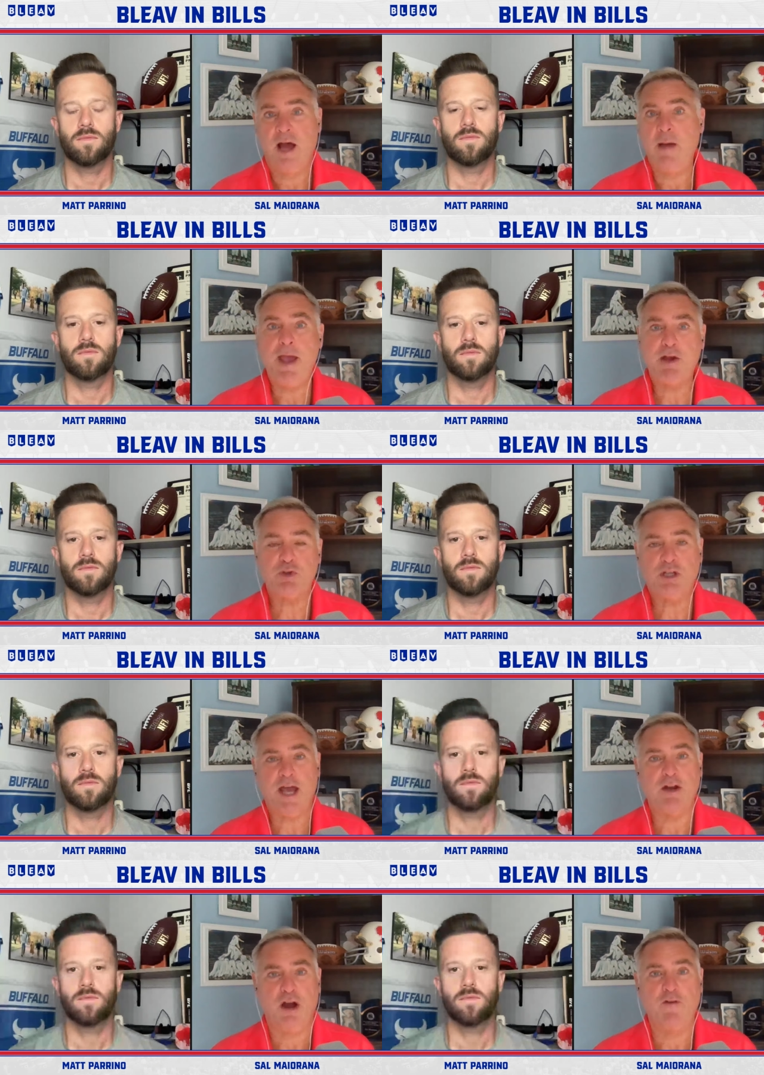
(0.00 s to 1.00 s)
Speaker 1: I'm actually
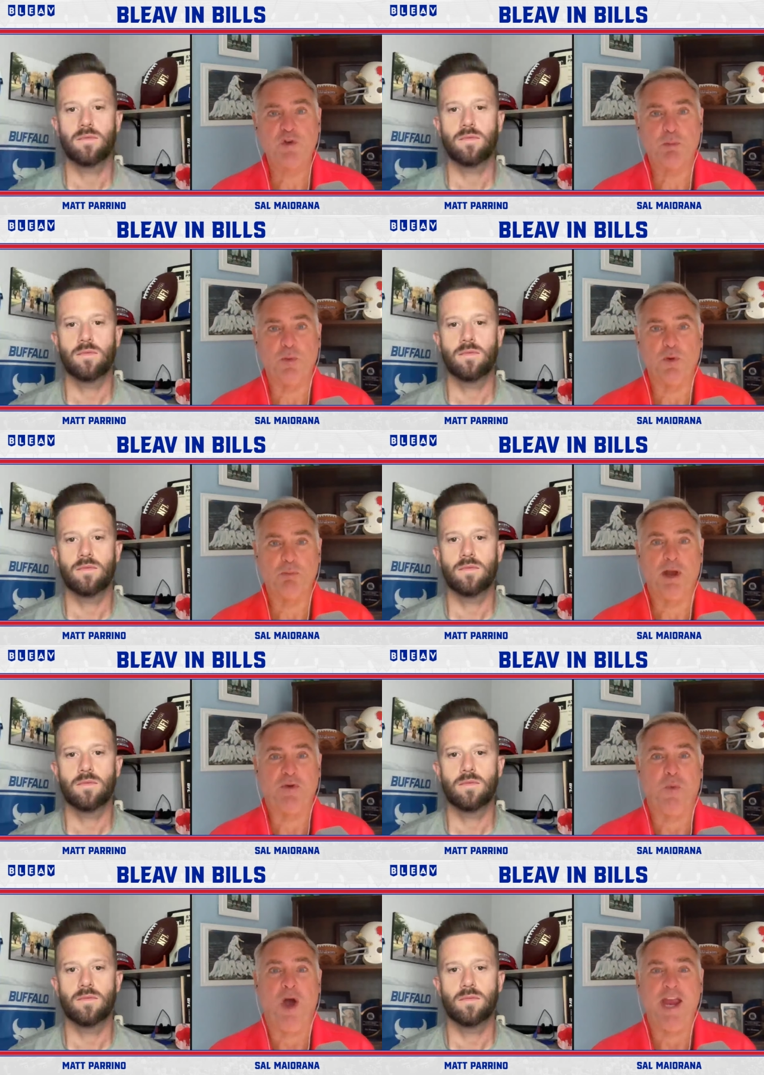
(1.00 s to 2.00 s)
kind of comfortable with
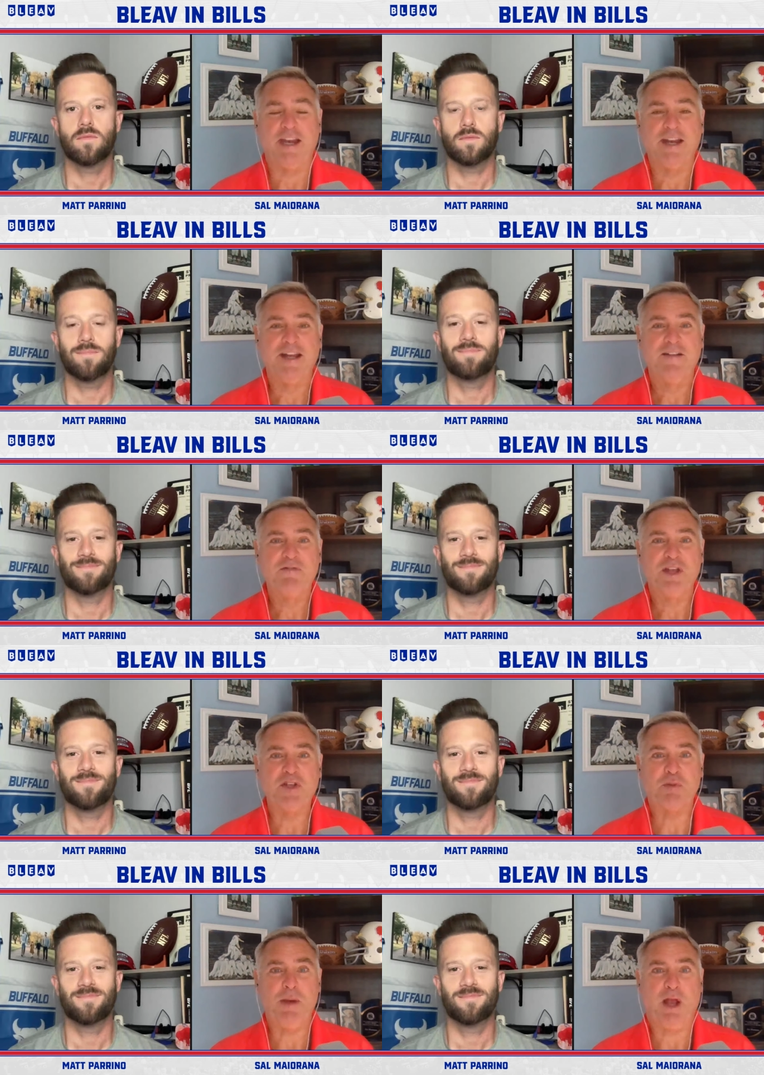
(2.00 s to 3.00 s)
Mike White
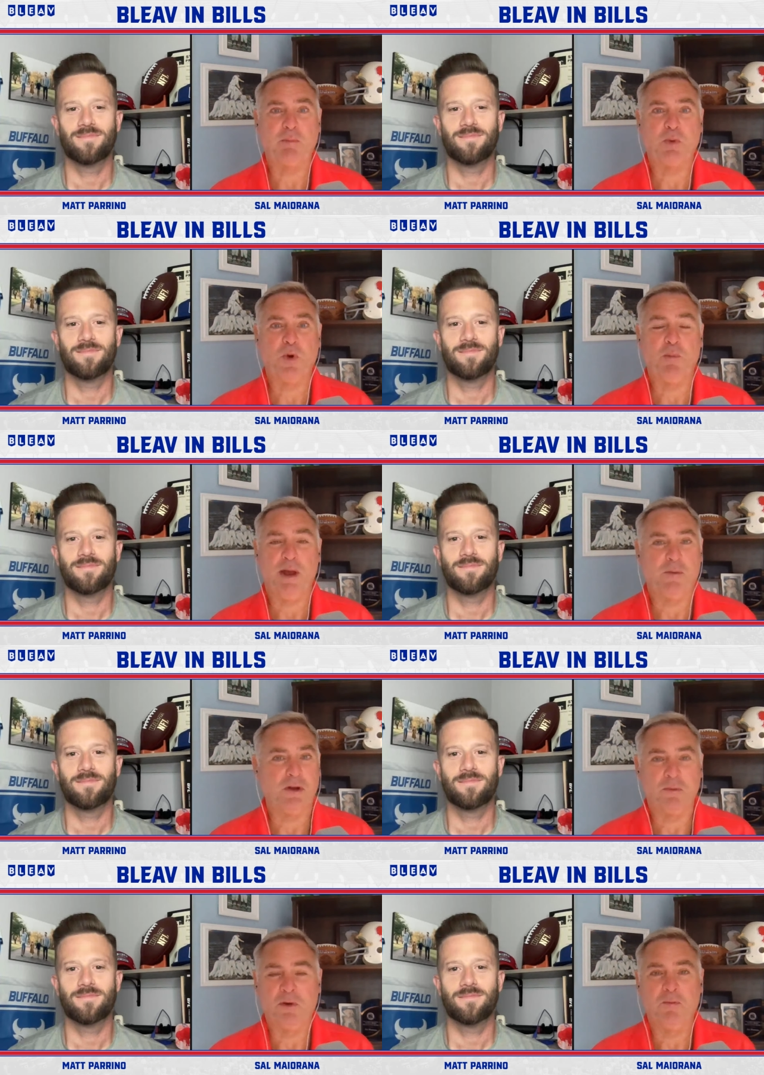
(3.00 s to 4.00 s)
as the backup quarterback.
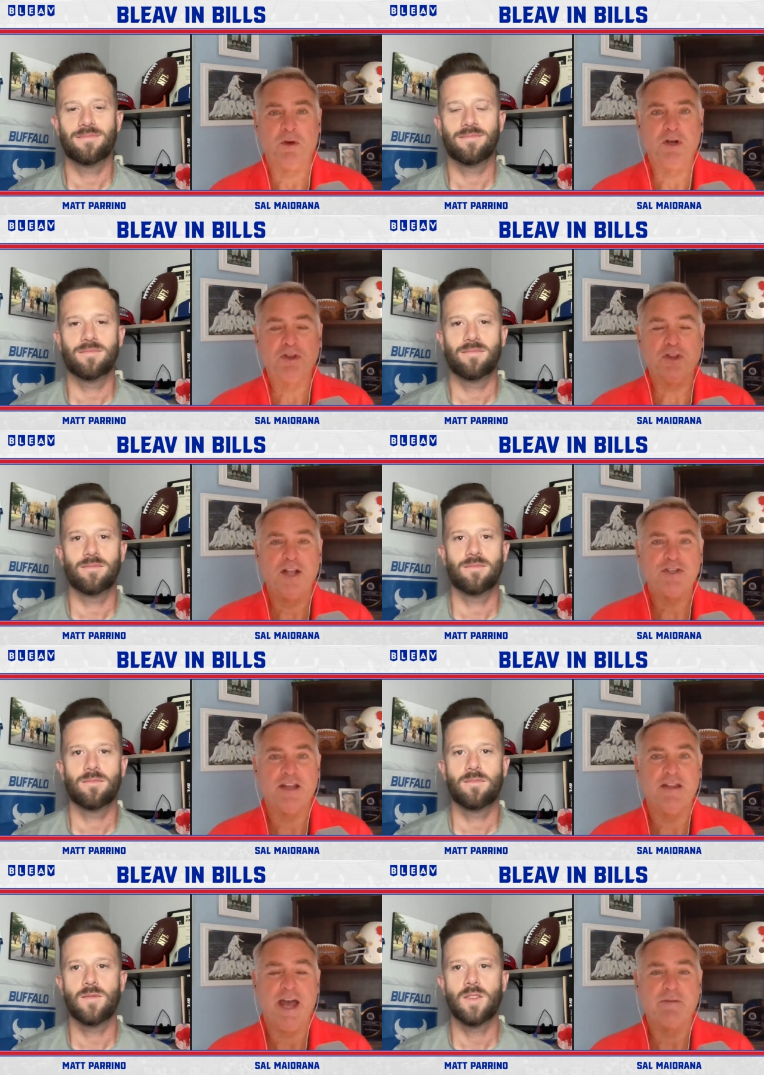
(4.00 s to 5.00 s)
What are your thoughts
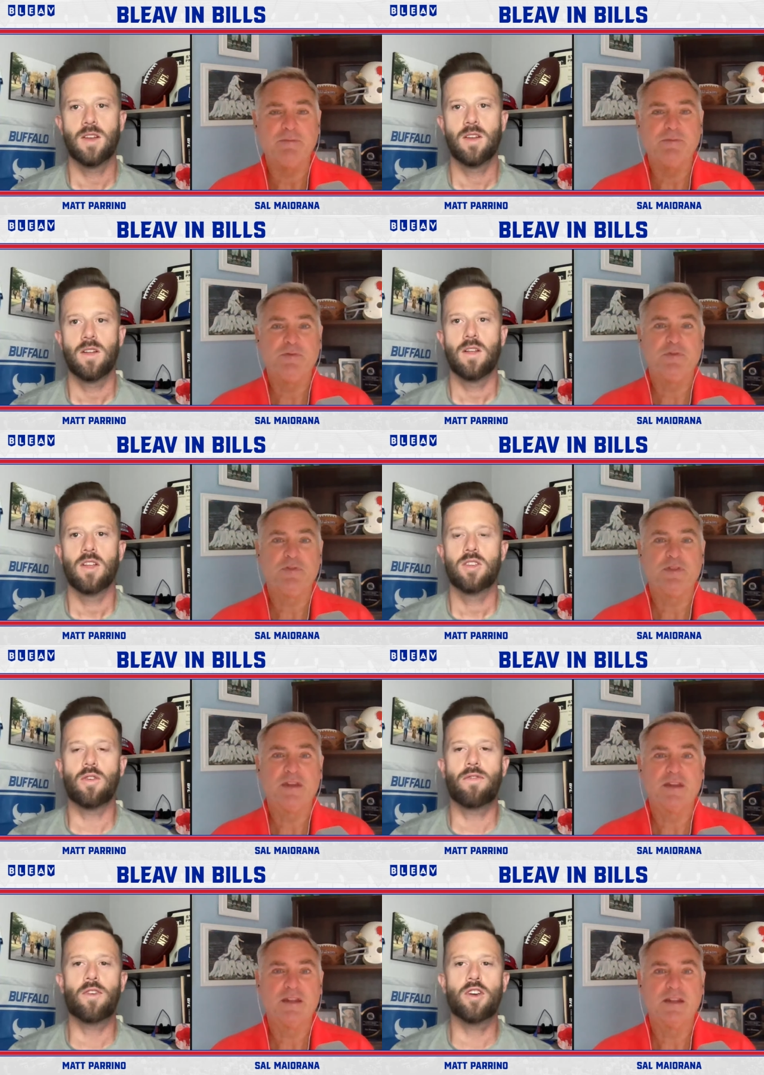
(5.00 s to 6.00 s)
on that?
Speaker 2: So
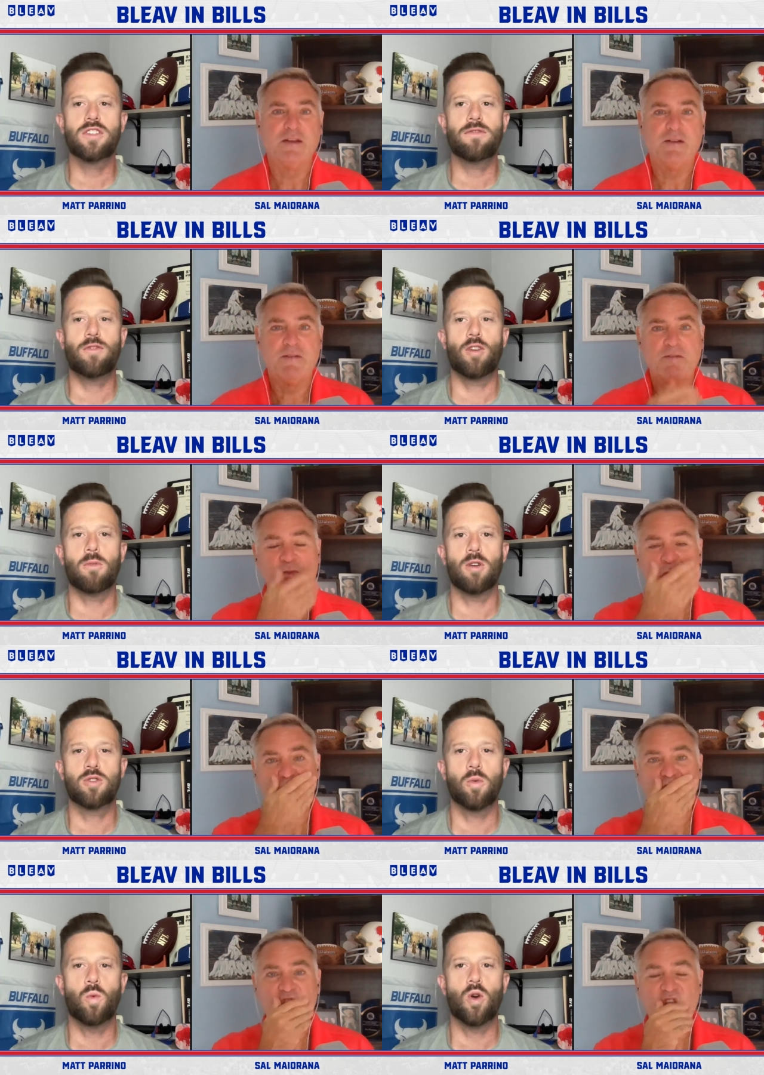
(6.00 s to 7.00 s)
first and foremost,
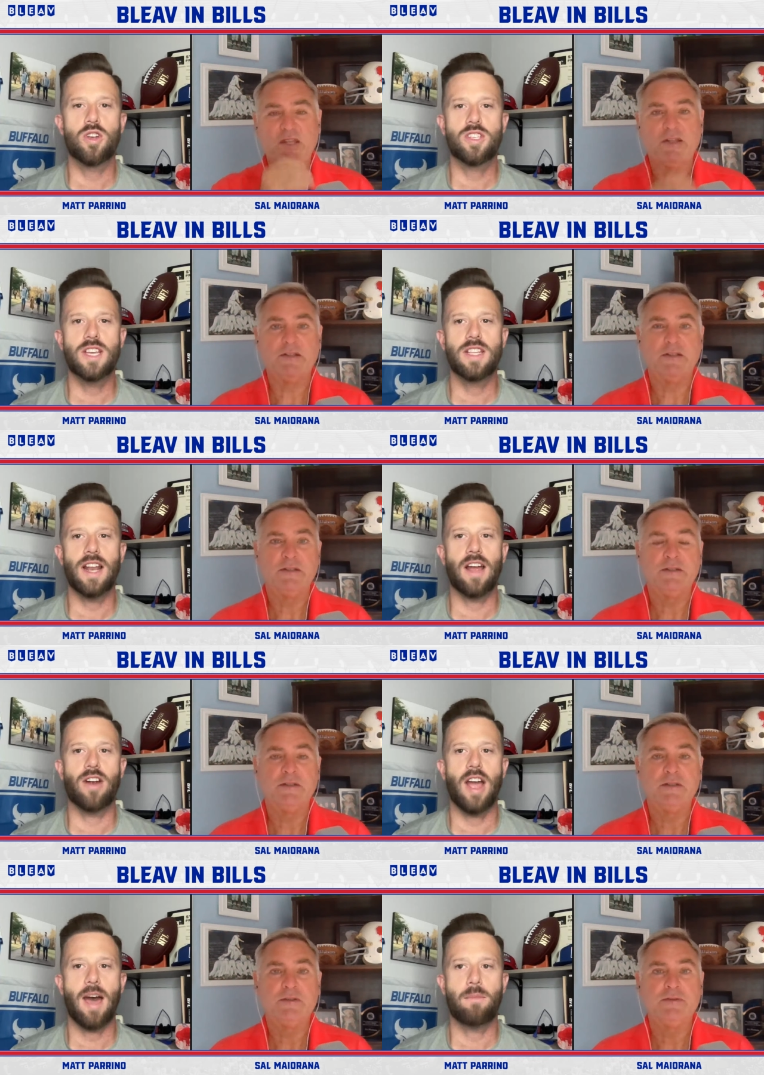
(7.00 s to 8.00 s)
the worst thing that ever
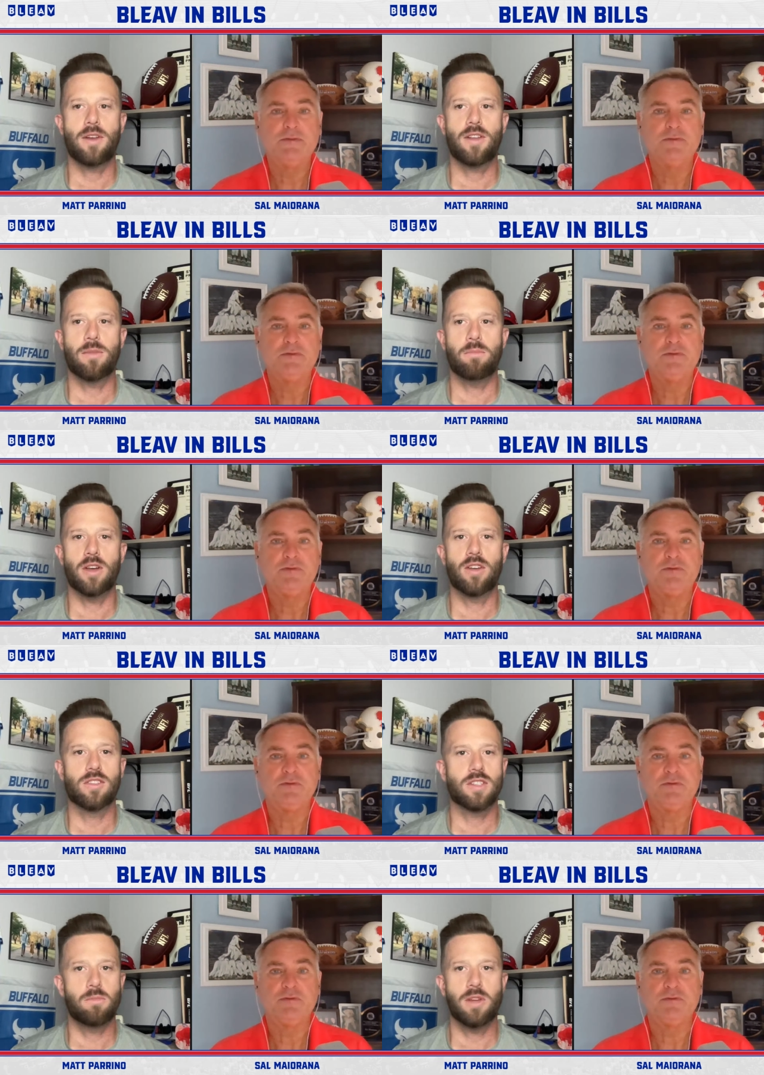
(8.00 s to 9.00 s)
happened to the
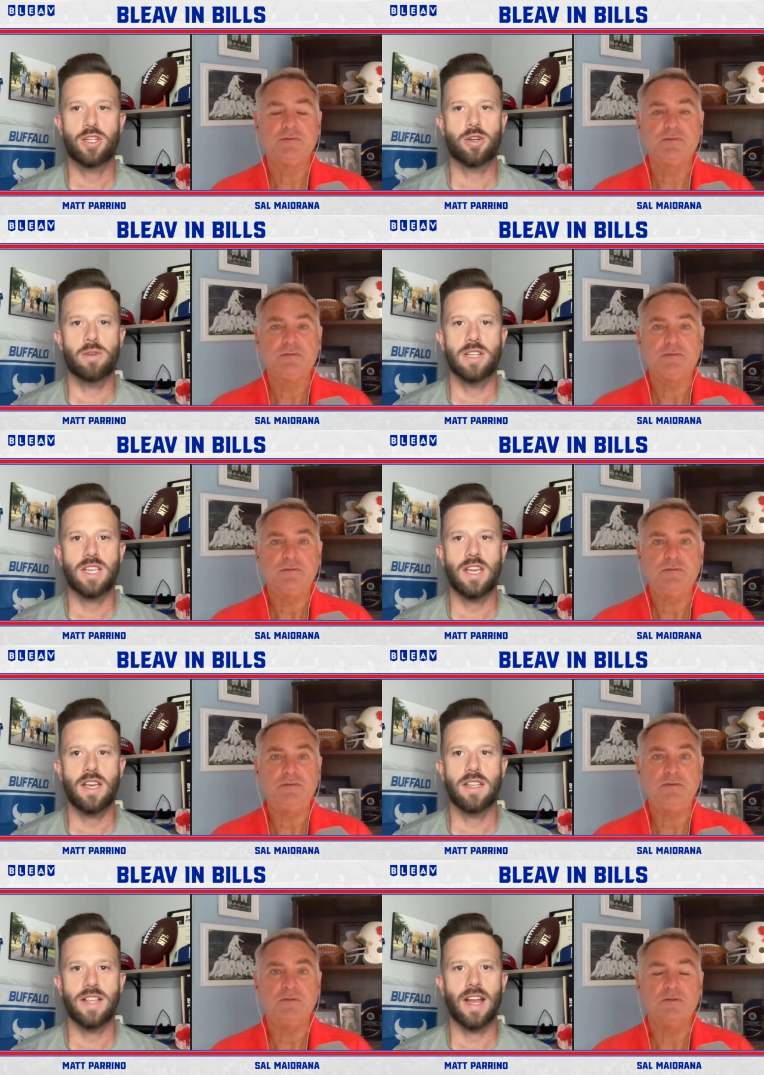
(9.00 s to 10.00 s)
Bills and Mitch Trubisky
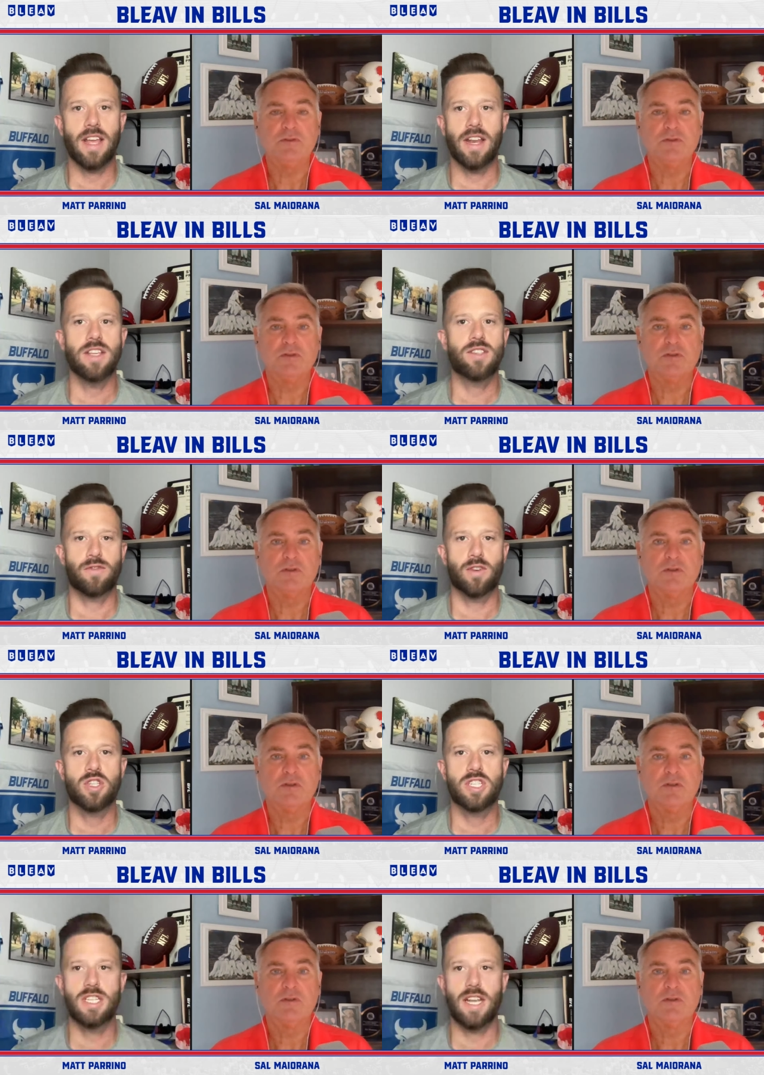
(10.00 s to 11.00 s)
is that in his
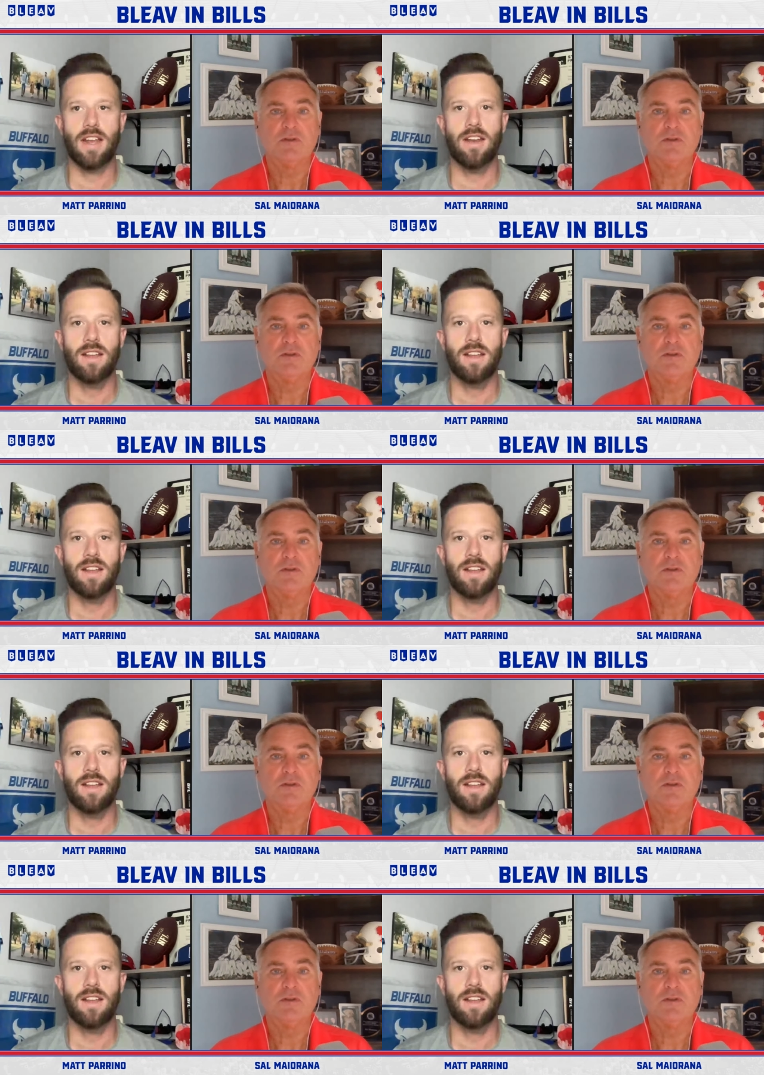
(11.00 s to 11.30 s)
first stint,